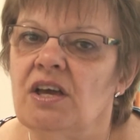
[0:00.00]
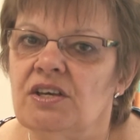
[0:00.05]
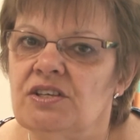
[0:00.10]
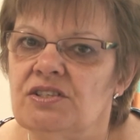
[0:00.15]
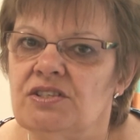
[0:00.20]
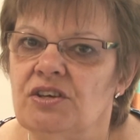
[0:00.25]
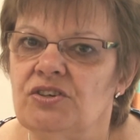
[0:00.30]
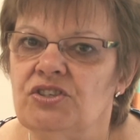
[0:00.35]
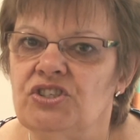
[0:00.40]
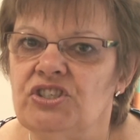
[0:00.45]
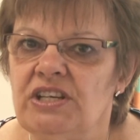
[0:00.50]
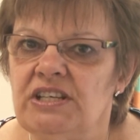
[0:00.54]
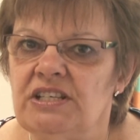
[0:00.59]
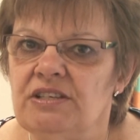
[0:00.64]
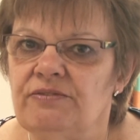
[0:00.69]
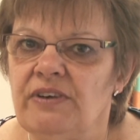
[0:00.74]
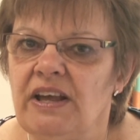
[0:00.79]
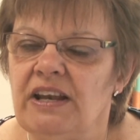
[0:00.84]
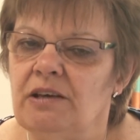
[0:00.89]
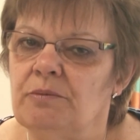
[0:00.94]
So she
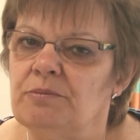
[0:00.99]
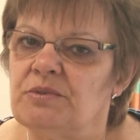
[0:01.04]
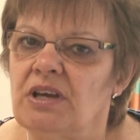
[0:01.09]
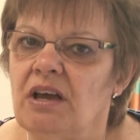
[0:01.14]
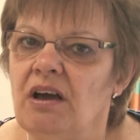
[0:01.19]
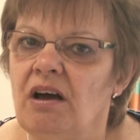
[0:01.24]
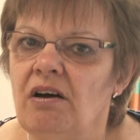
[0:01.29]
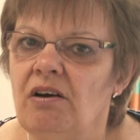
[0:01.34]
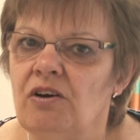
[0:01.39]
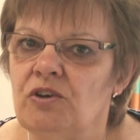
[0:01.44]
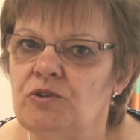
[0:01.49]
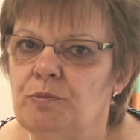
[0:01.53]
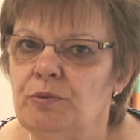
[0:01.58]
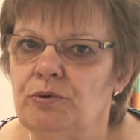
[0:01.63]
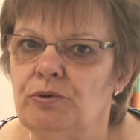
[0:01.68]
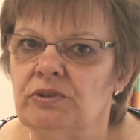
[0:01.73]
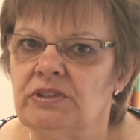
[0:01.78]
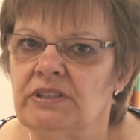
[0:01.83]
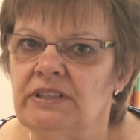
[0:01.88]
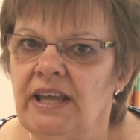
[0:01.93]
developed
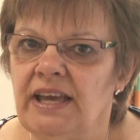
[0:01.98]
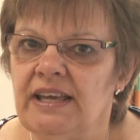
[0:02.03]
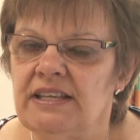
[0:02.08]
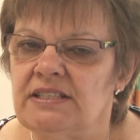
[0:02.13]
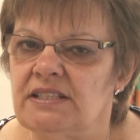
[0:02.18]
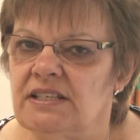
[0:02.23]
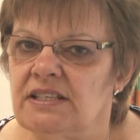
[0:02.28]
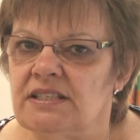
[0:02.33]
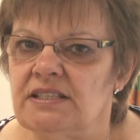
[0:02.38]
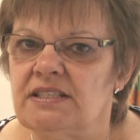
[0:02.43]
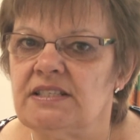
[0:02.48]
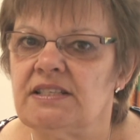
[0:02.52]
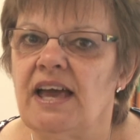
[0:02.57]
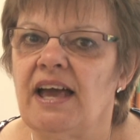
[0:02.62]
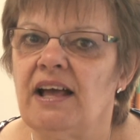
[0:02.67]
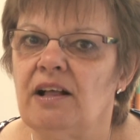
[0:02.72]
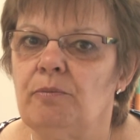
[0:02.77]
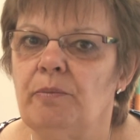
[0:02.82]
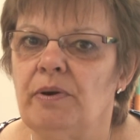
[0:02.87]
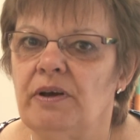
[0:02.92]
cardboard letters to
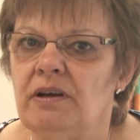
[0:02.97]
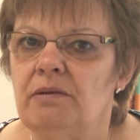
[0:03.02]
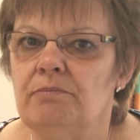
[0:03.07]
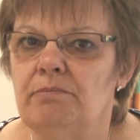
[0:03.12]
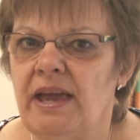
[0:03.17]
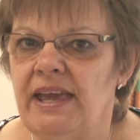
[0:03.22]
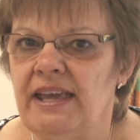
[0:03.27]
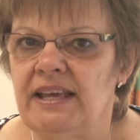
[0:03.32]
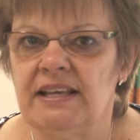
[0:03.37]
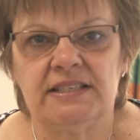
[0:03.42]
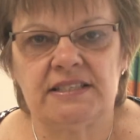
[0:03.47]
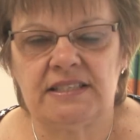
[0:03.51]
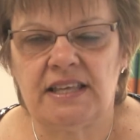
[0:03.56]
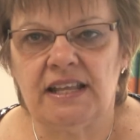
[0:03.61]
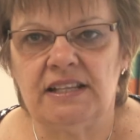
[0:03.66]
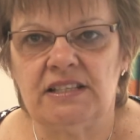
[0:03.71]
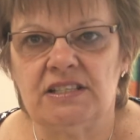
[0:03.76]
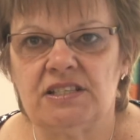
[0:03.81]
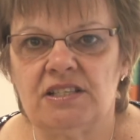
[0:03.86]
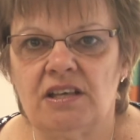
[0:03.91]
help her make
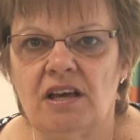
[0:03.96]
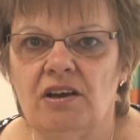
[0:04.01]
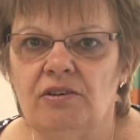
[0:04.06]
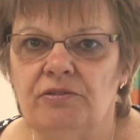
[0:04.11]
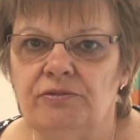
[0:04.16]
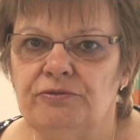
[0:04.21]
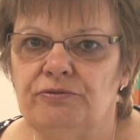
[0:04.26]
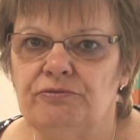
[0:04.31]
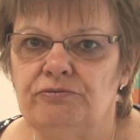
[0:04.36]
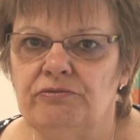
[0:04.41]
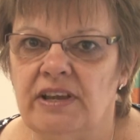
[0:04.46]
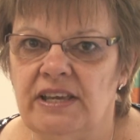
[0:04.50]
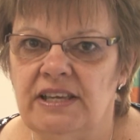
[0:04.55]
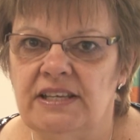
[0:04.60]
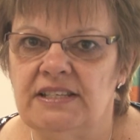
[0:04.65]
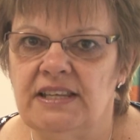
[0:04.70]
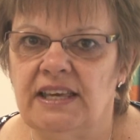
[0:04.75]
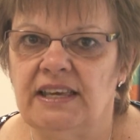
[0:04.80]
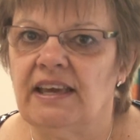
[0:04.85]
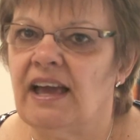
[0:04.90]
sense of
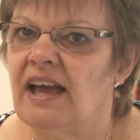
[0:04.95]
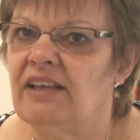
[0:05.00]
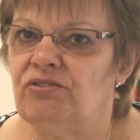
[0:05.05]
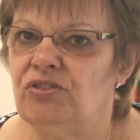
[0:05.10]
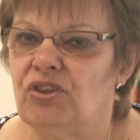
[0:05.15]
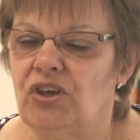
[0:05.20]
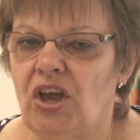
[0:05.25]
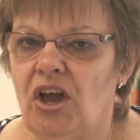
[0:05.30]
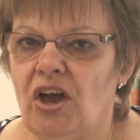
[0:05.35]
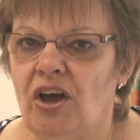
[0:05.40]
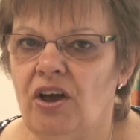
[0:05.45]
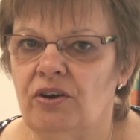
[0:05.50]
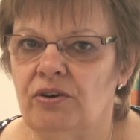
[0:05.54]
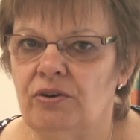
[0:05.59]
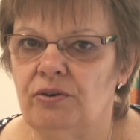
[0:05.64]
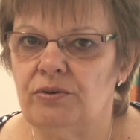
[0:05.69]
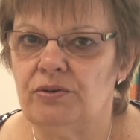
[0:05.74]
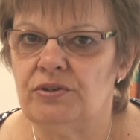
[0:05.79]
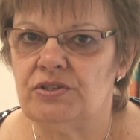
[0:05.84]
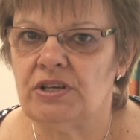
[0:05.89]
reading and the
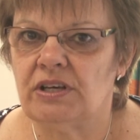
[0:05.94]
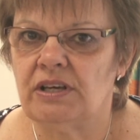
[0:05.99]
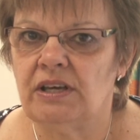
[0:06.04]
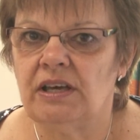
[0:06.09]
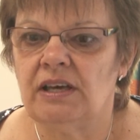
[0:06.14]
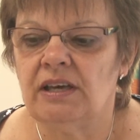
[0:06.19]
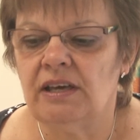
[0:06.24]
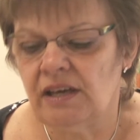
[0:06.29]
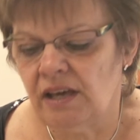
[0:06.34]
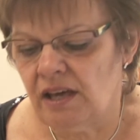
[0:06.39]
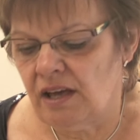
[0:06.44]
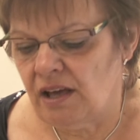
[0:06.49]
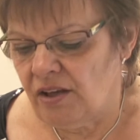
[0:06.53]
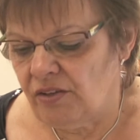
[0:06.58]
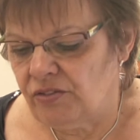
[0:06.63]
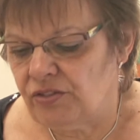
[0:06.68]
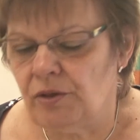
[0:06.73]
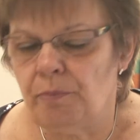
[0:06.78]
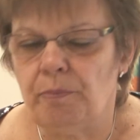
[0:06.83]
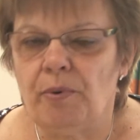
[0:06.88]
code.
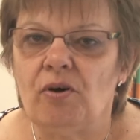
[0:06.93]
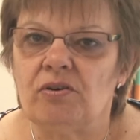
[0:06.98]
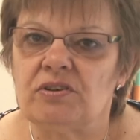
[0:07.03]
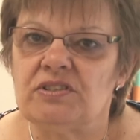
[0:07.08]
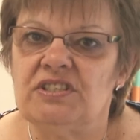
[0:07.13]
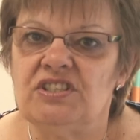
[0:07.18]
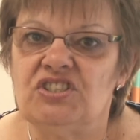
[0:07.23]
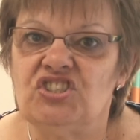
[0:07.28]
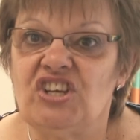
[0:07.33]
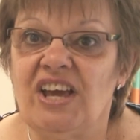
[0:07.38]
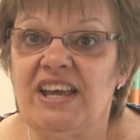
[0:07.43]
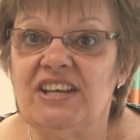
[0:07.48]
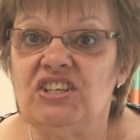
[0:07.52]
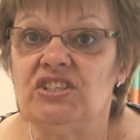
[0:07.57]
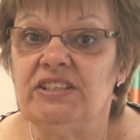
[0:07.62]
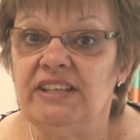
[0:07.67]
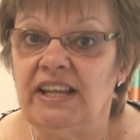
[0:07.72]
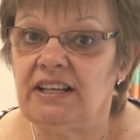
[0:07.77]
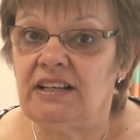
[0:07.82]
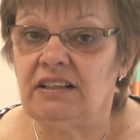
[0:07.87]
The box has changed
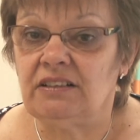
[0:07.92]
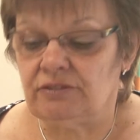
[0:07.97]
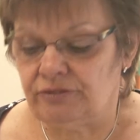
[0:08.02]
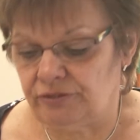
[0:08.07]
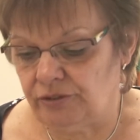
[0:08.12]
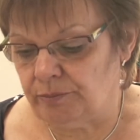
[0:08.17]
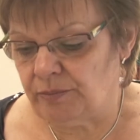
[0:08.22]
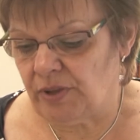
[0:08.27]
little from